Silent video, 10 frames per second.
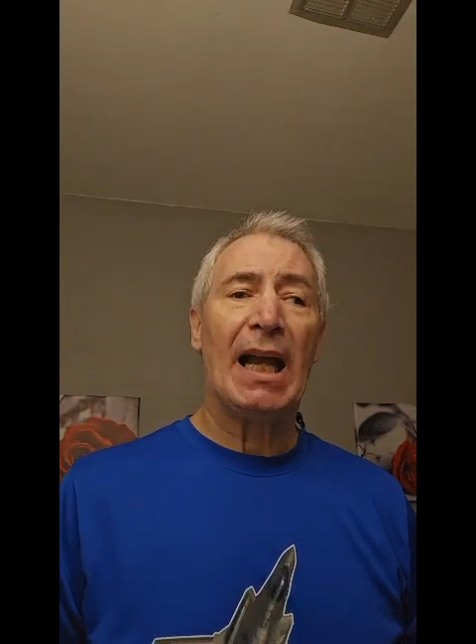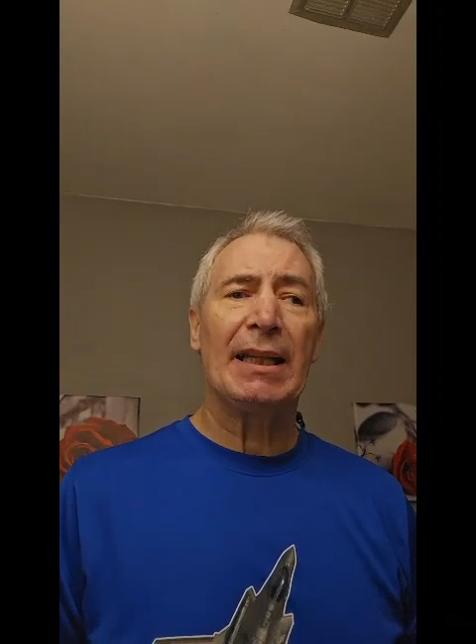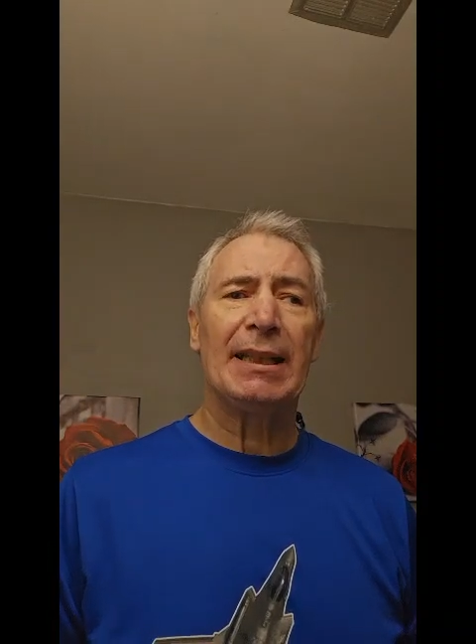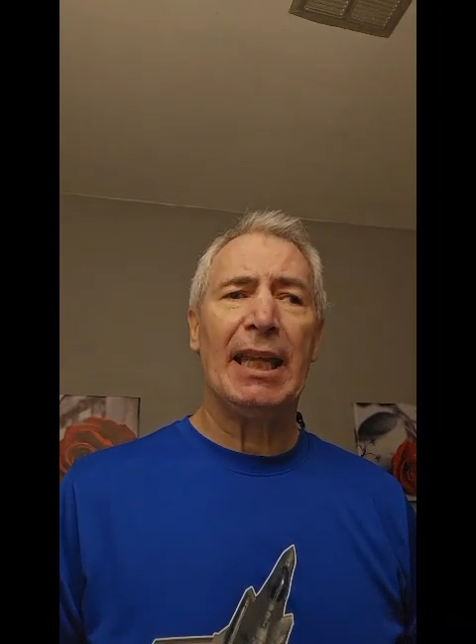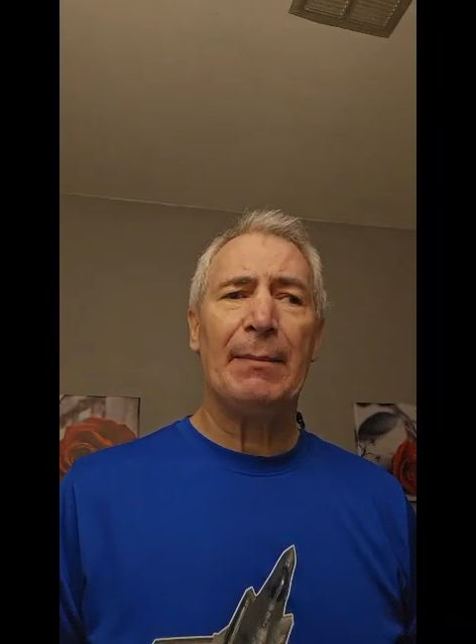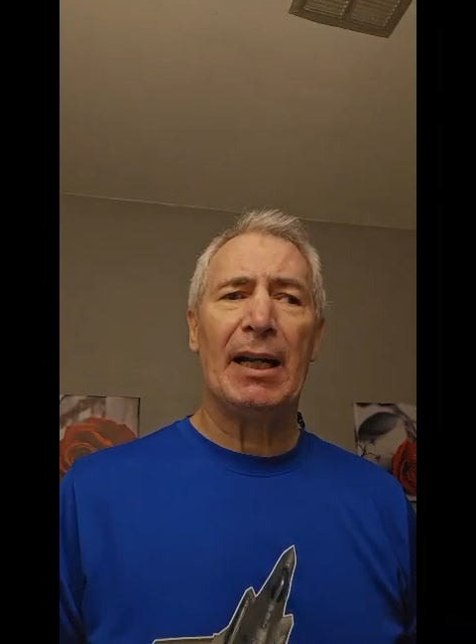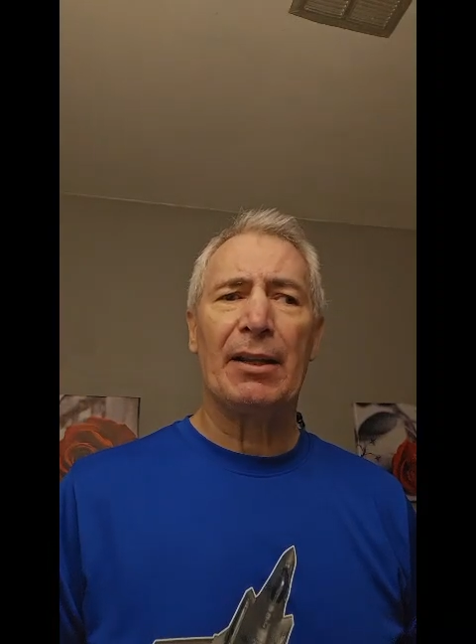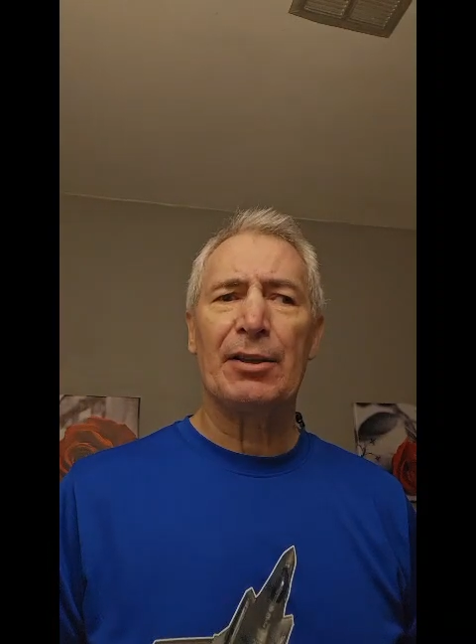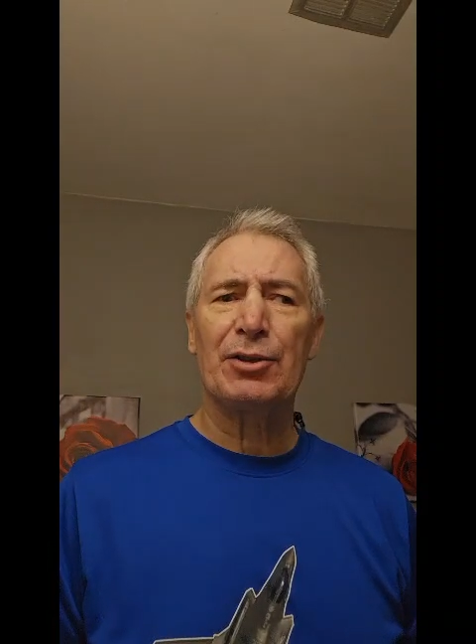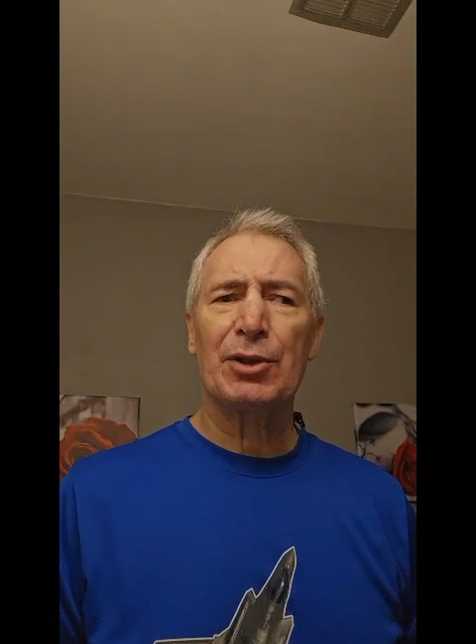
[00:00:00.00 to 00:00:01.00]
I came out
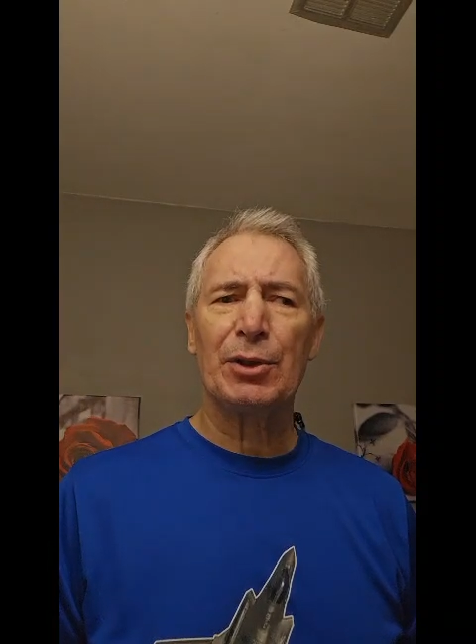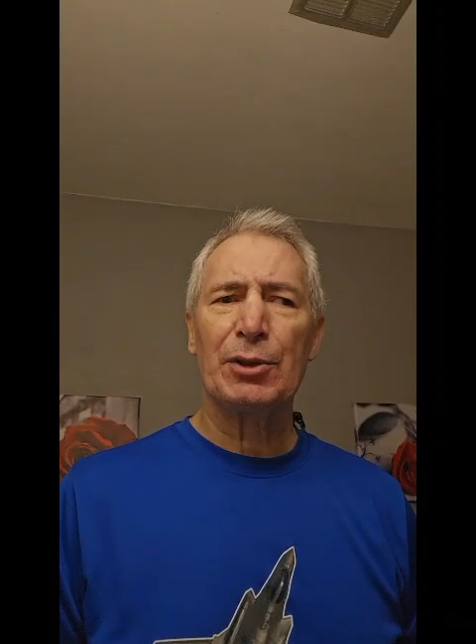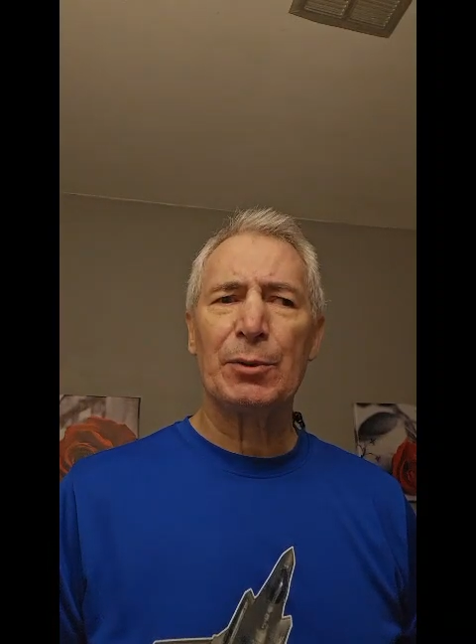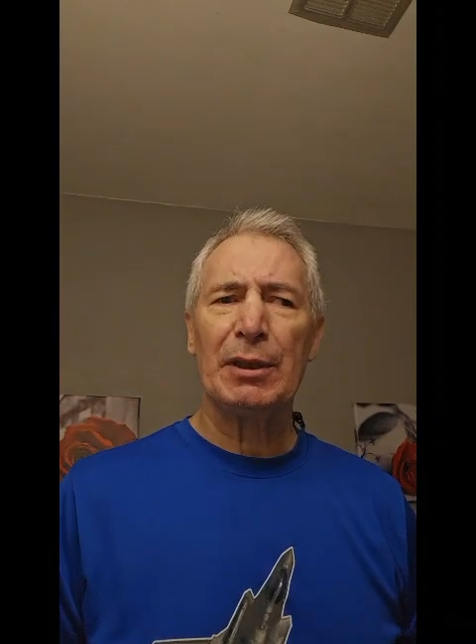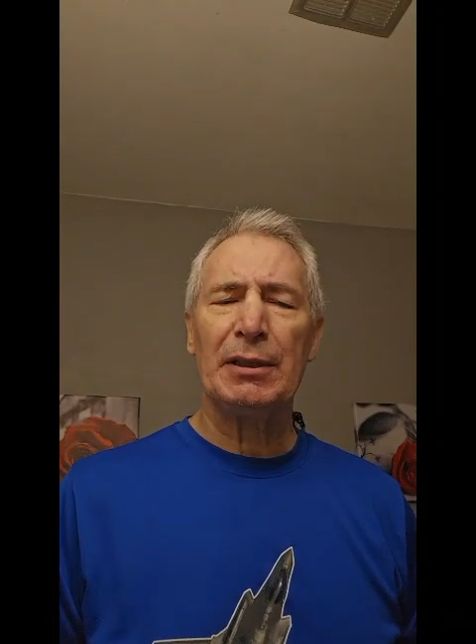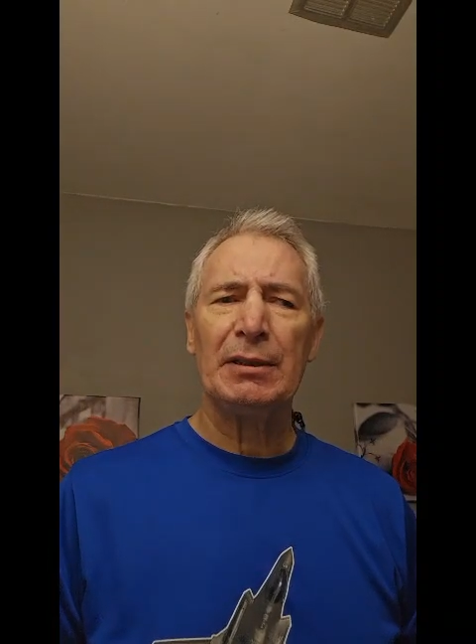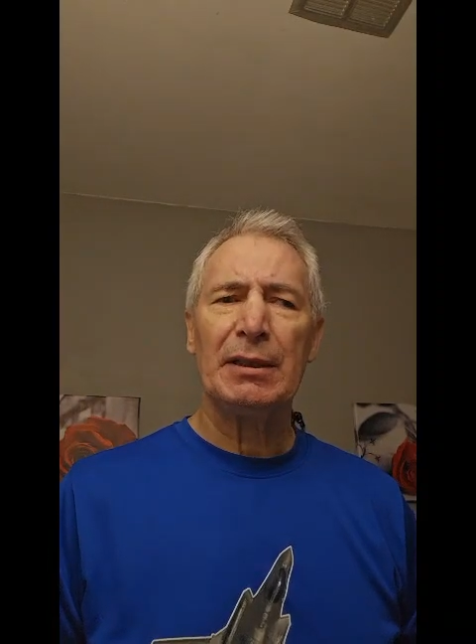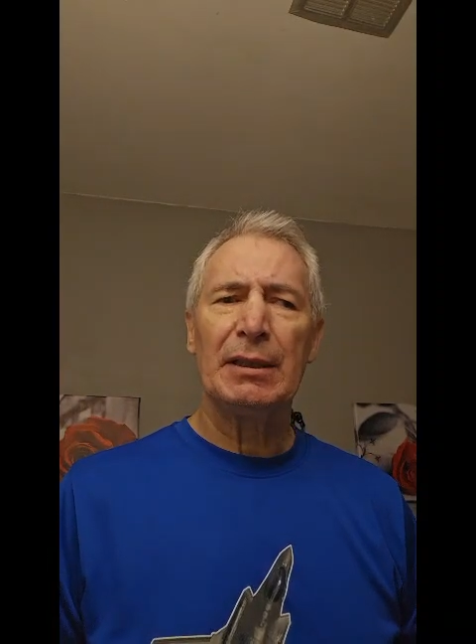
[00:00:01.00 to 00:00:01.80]
of the surgery